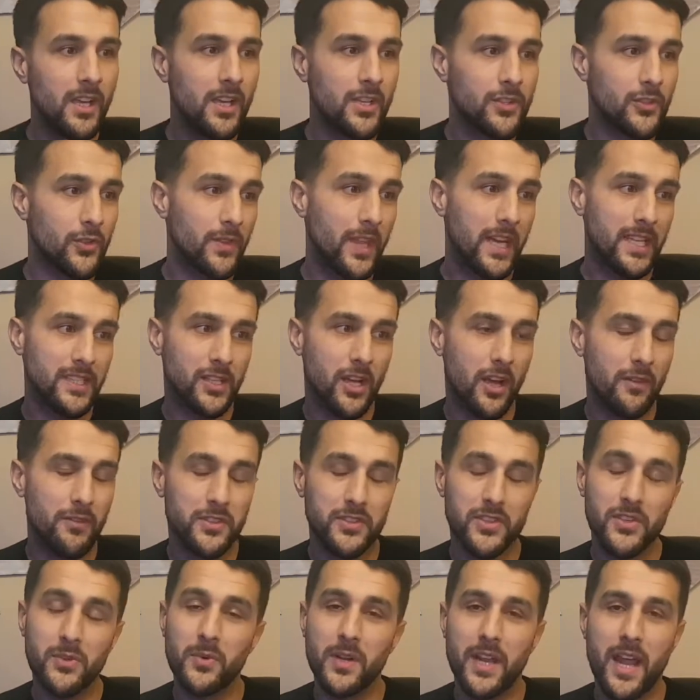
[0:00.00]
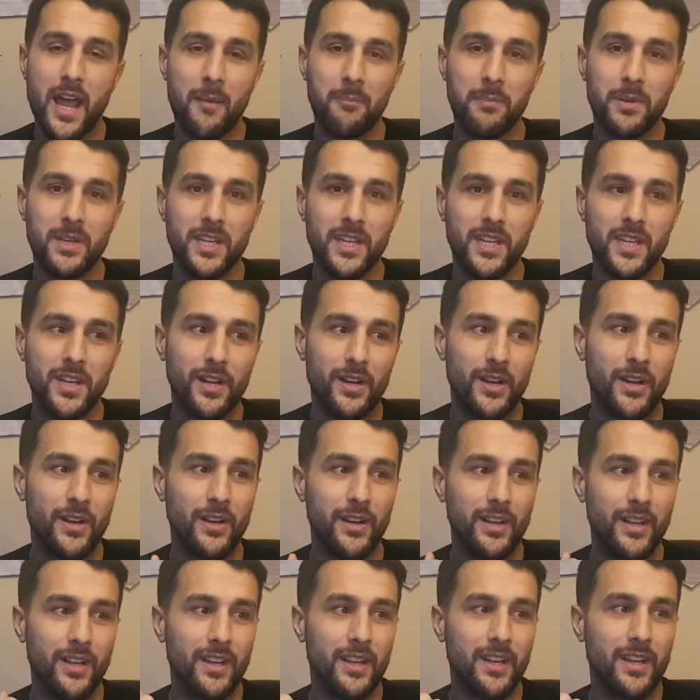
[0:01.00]
So that's obviously what happened here,
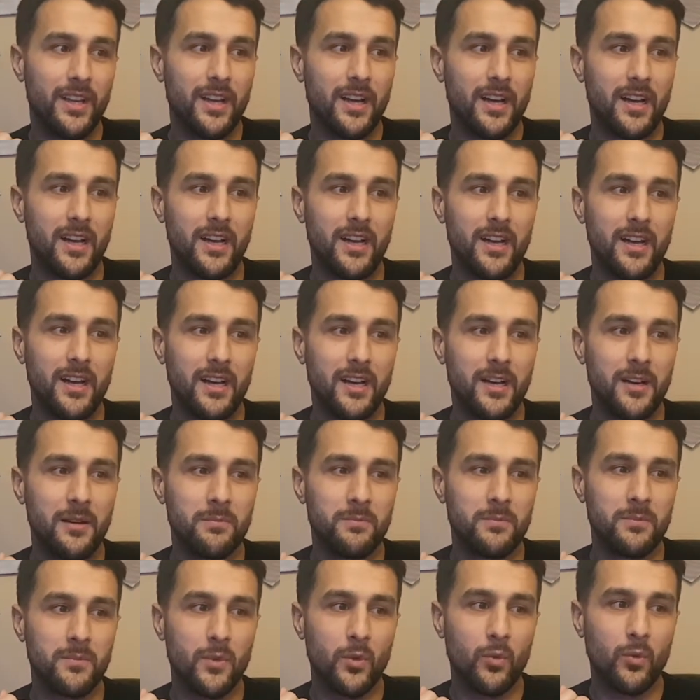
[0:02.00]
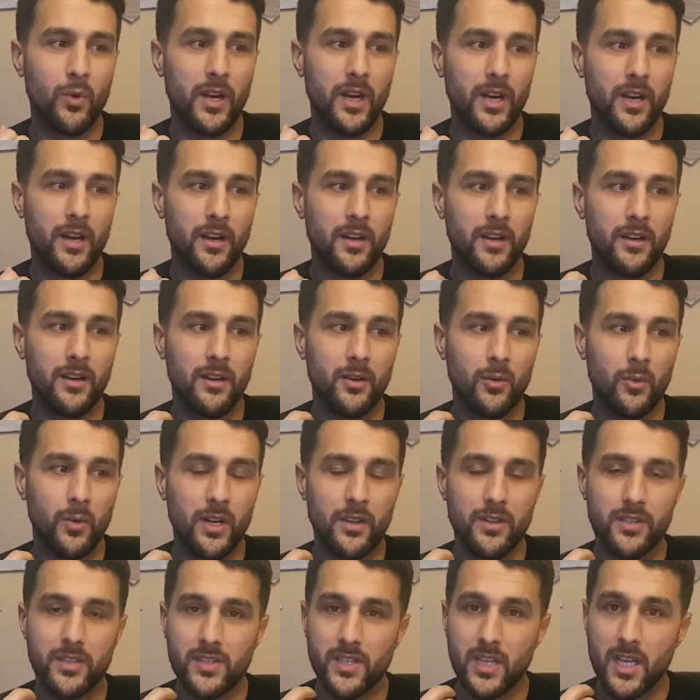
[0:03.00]
um, where,
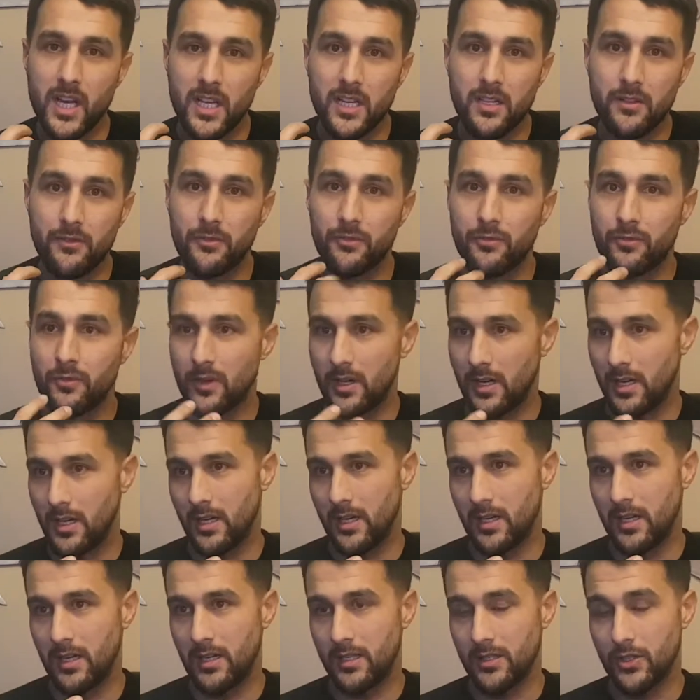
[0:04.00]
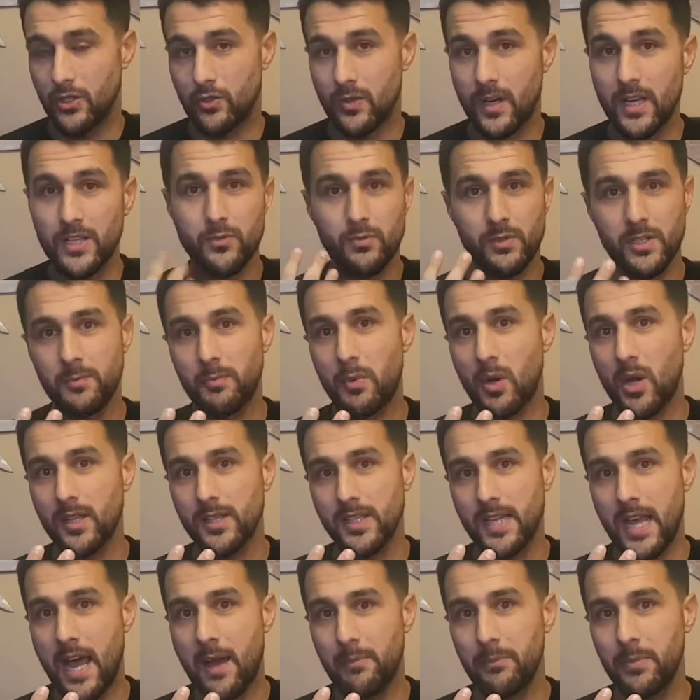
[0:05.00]
where this kind of uh, stress
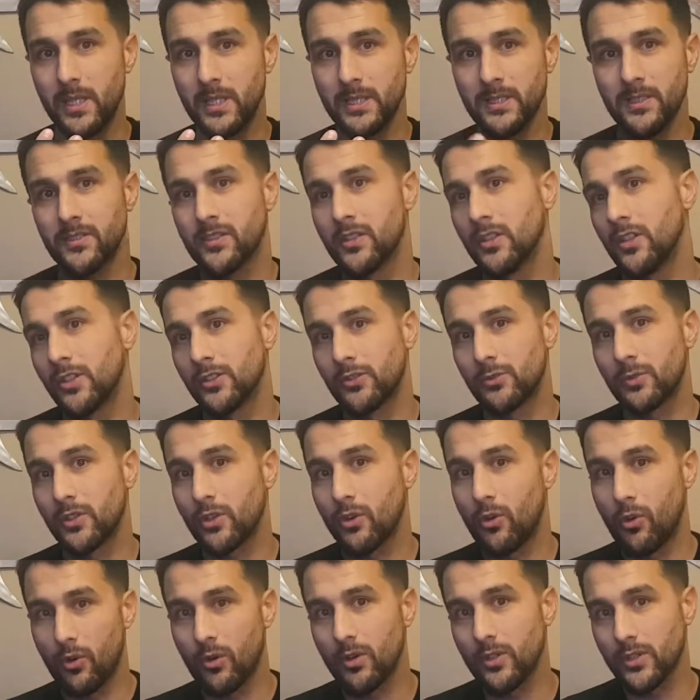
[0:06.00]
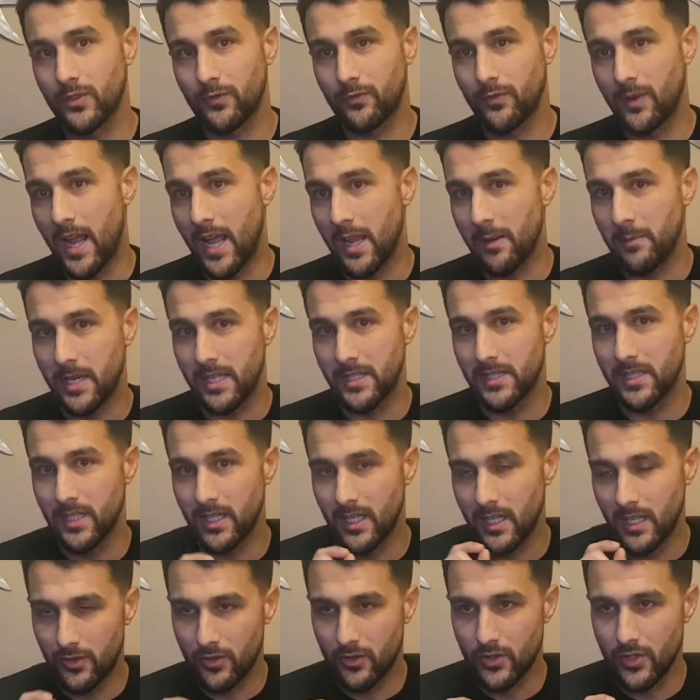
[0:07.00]
response happens. So when the coral's
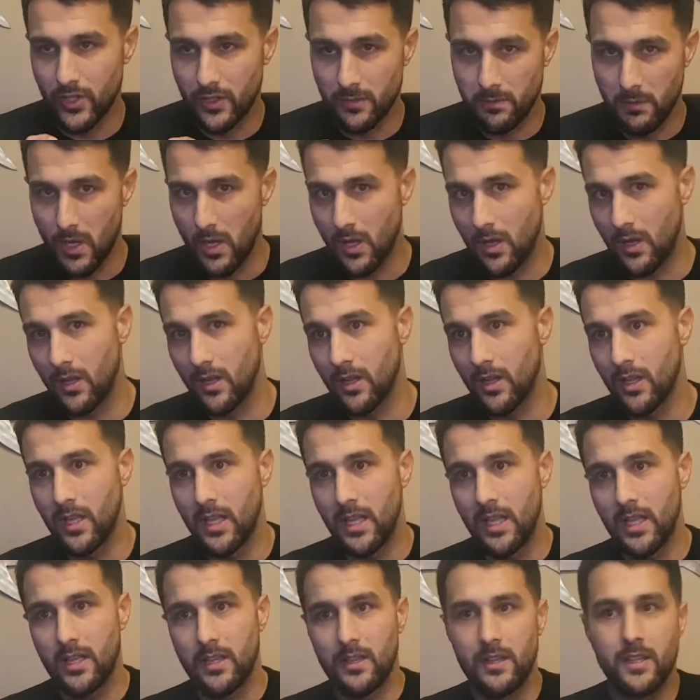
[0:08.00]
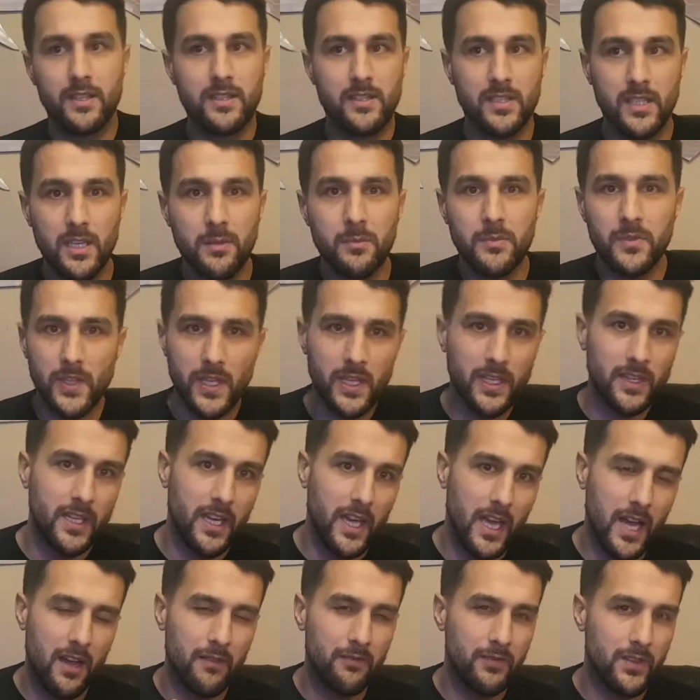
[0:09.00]
fragmented and they're small, it seems like
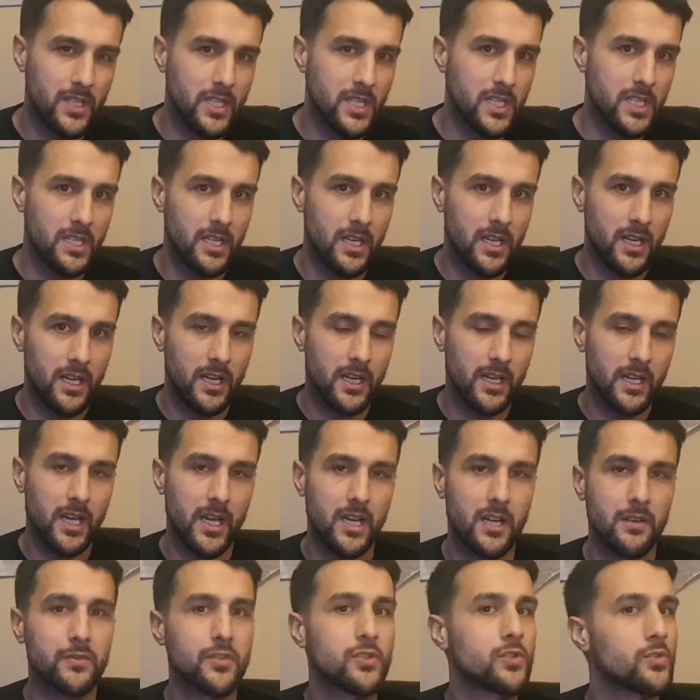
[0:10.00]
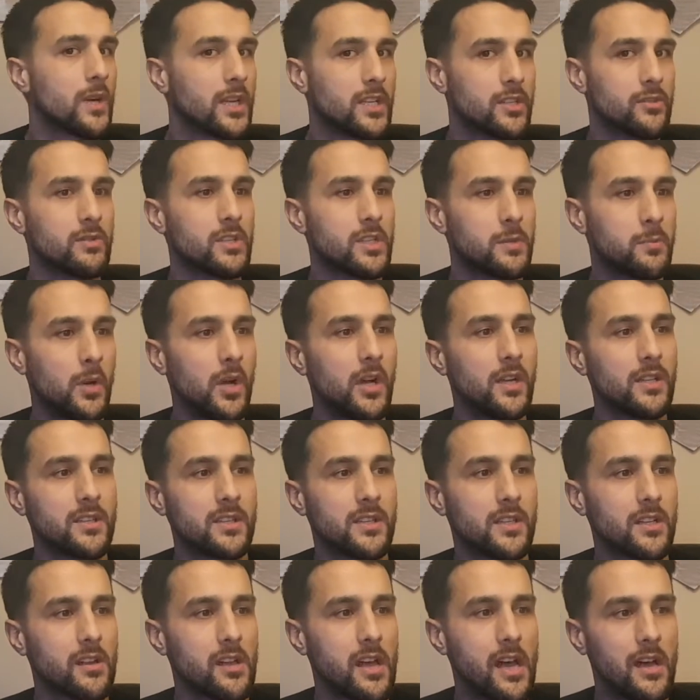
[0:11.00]
they have this uh, kind of stress response,
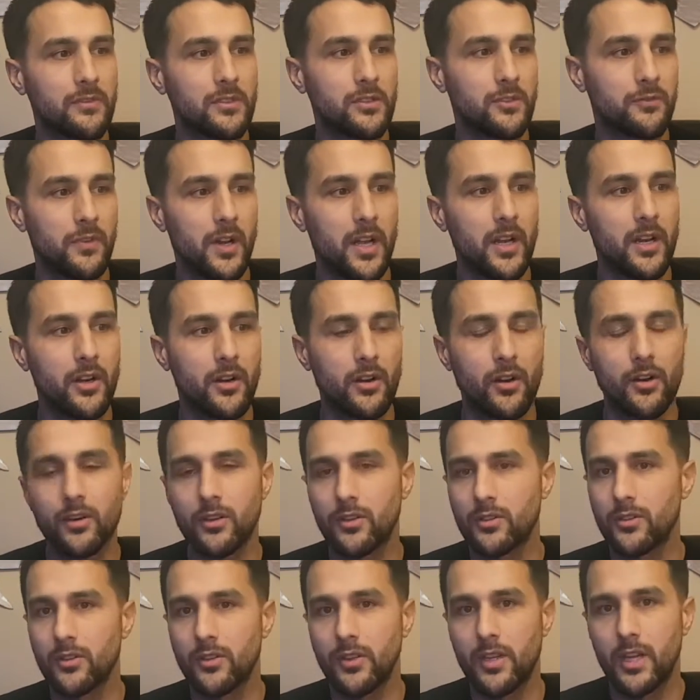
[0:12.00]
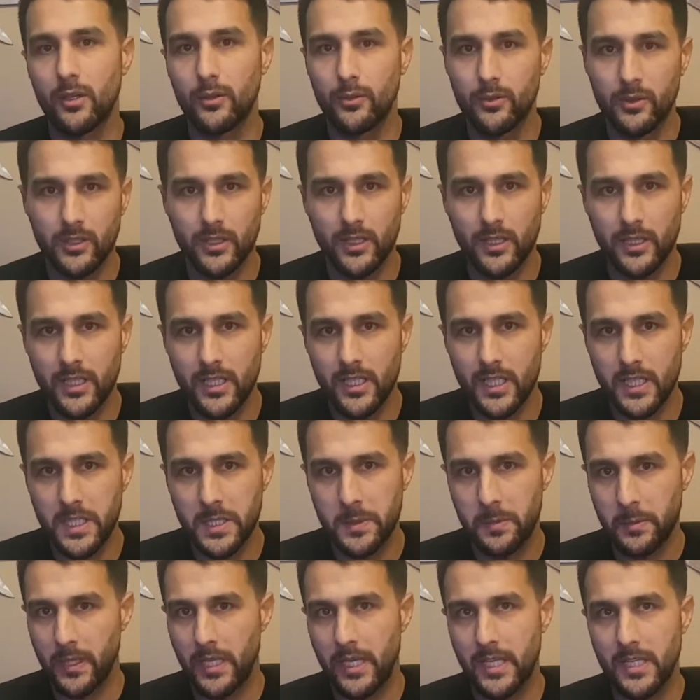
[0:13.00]
and I'll have to find an article that really
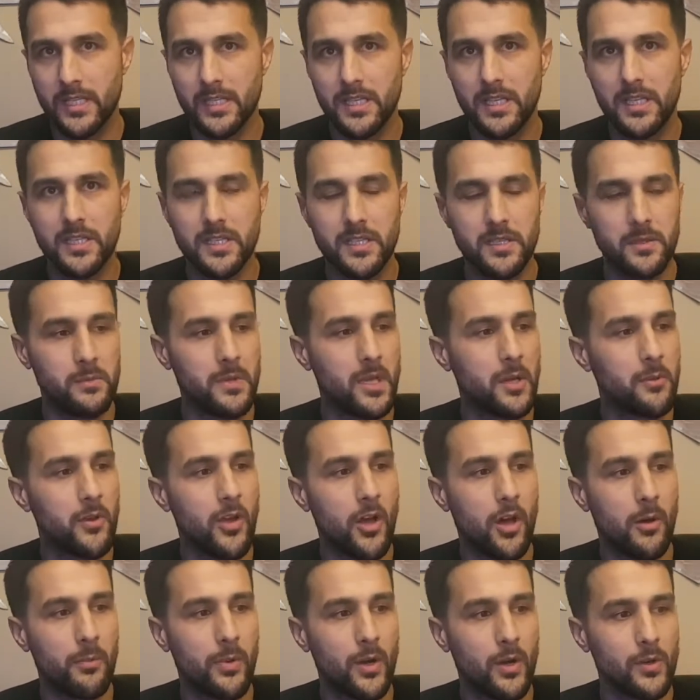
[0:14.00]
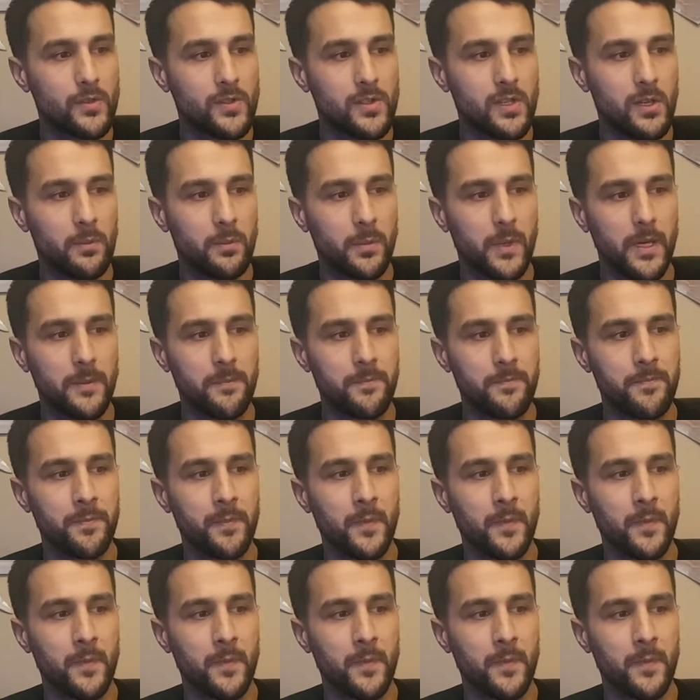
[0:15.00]
explains this, and maybe I'll post it, but